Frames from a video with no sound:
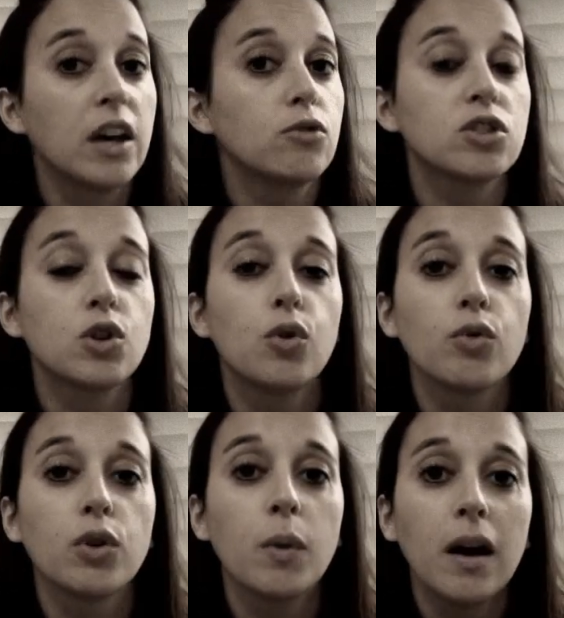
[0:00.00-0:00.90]
They'll just
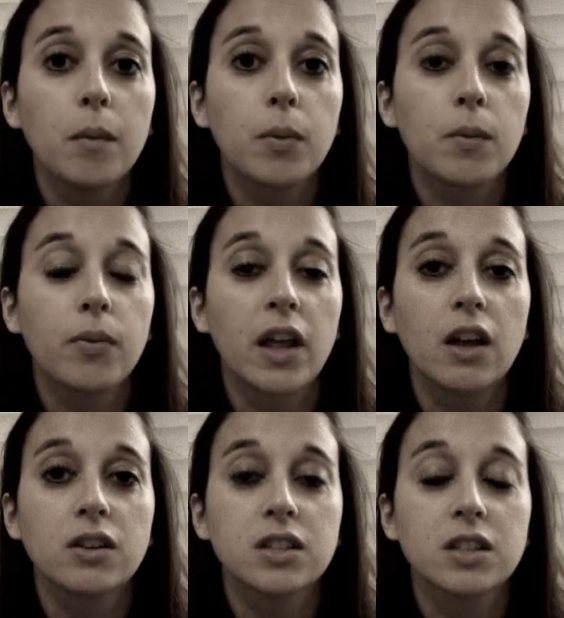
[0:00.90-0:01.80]
call you up,
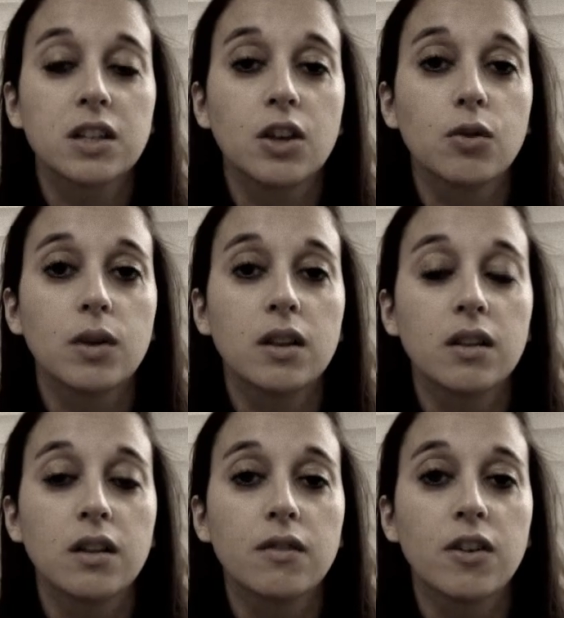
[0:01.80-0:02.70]
they'll ask you in
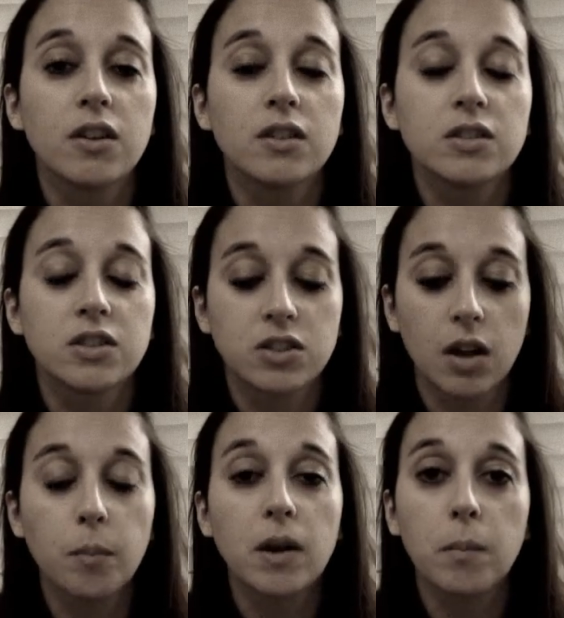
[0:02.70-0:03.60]
the advance
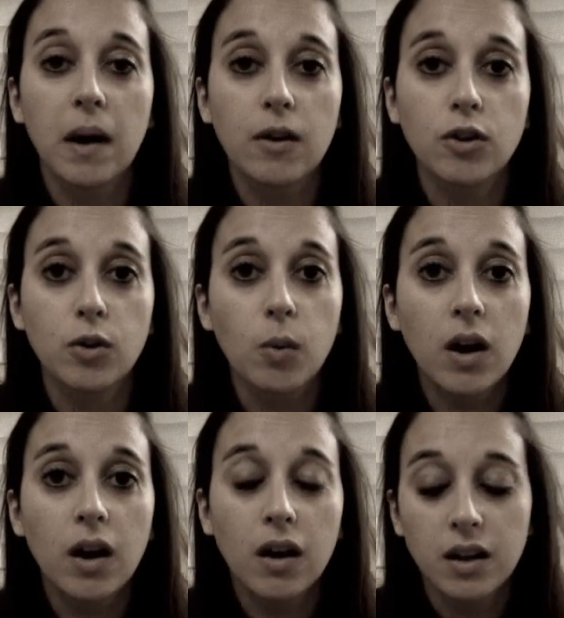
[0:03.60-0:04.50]
a bit about who you
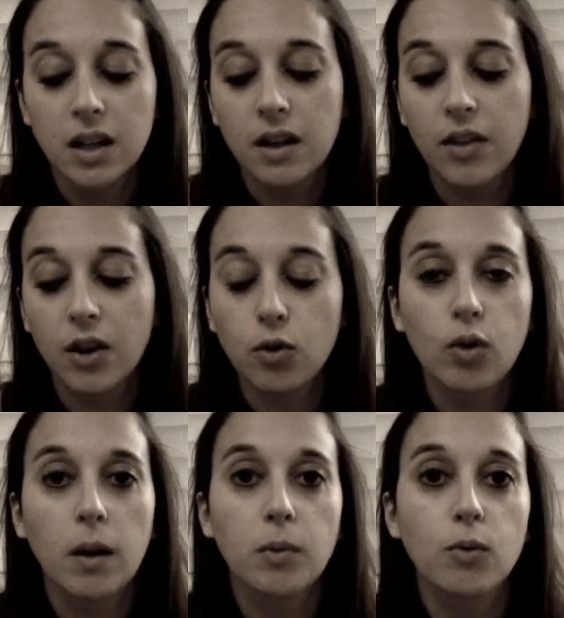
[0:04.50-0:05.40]
are, they'll
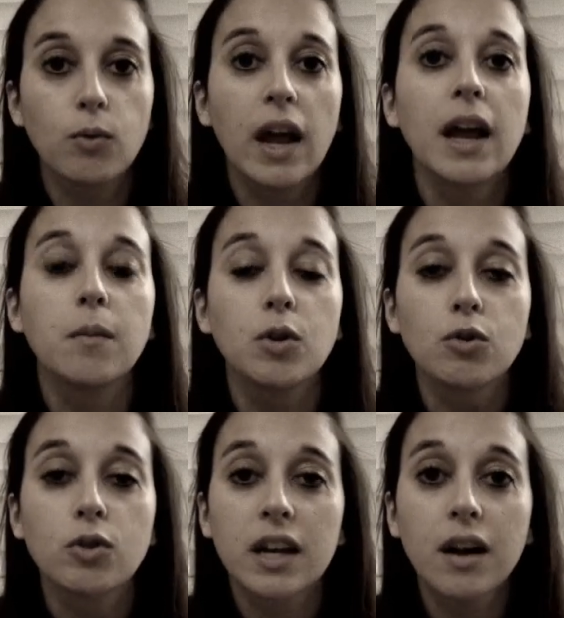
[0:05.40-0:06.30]
call up your name,
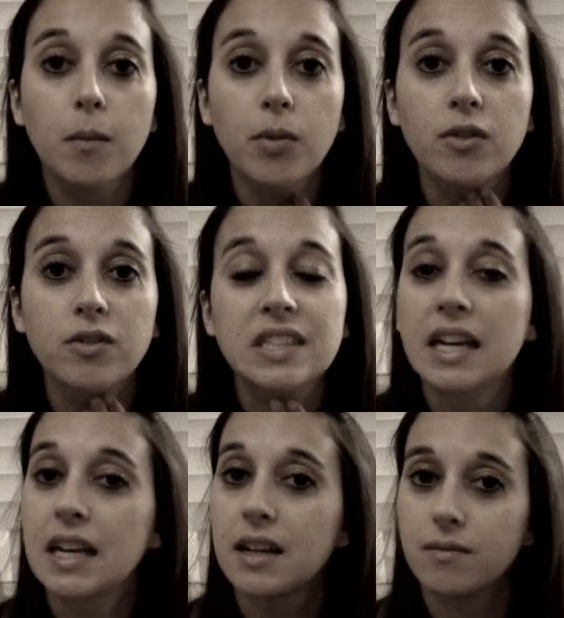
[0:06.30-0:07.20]
you'll get up, they'll
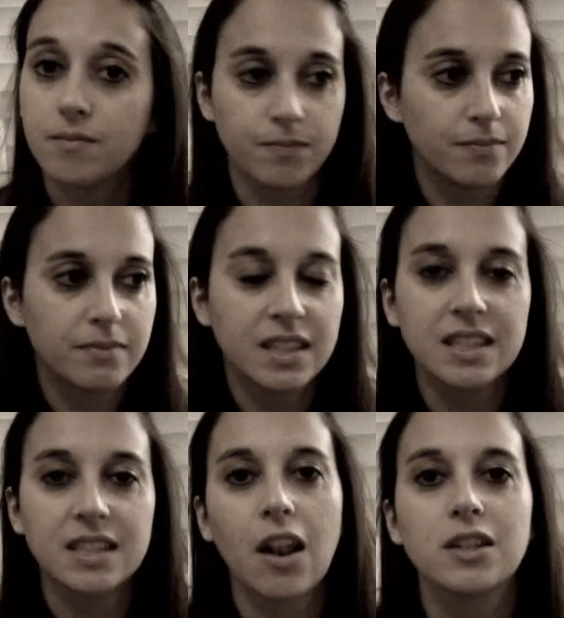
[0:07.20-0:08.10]
say,
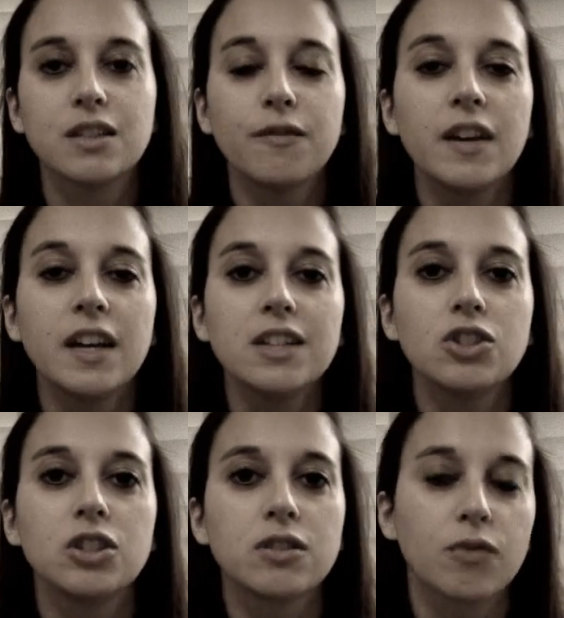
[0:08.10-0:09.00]
this is Liza Finn,
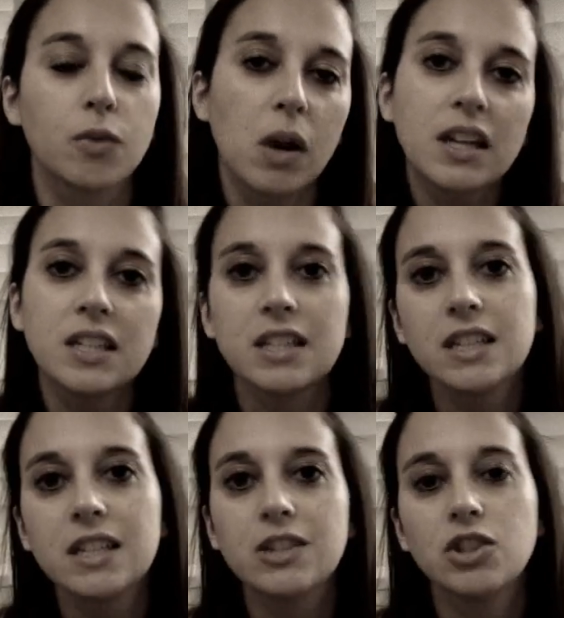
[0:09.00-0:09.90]
she's from
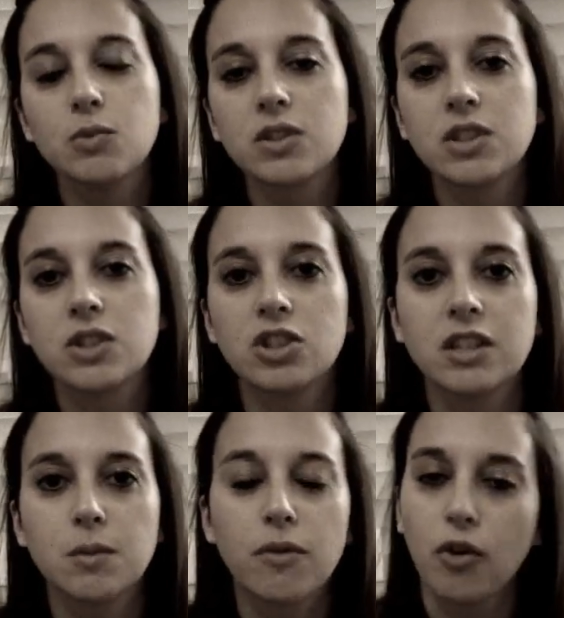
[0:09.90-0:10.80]
London, she wants to
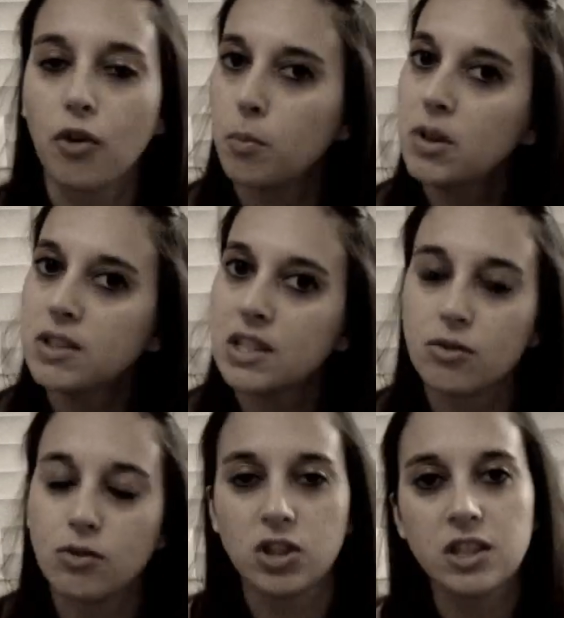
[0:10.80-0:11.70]
share some of her own
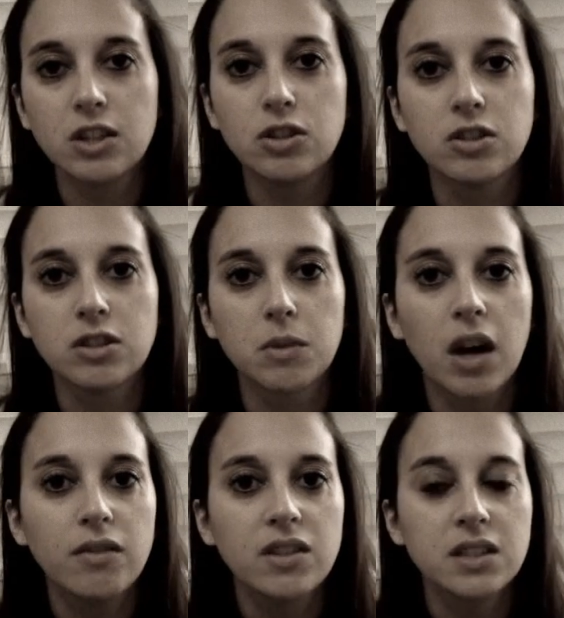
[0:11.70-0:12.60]
music, or she's going to do some
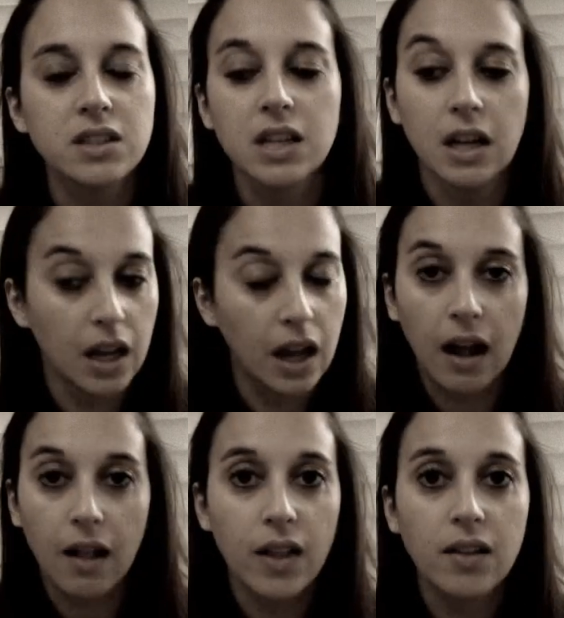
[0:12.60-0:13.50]
covers,
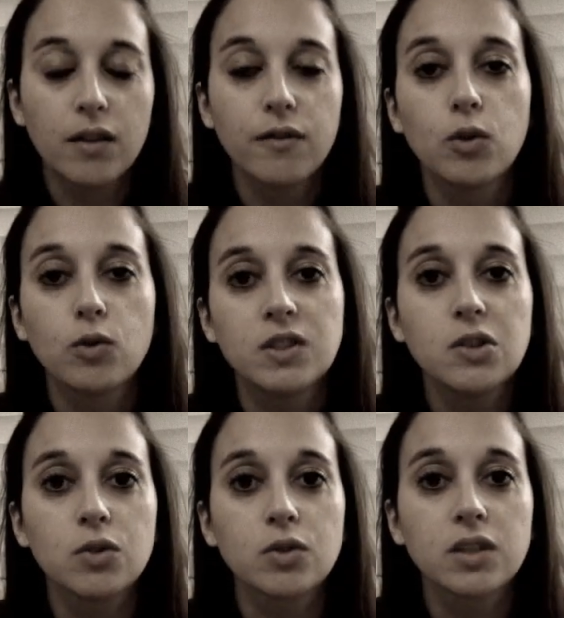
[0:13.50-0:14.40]
and then the floor's
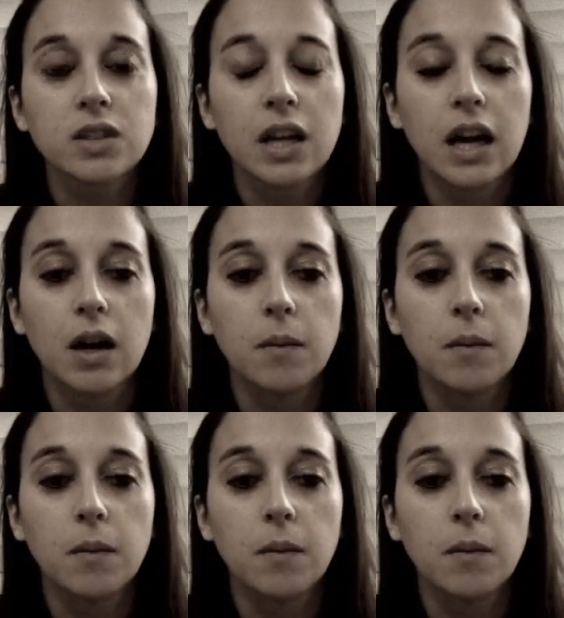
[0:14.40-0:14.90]
yours.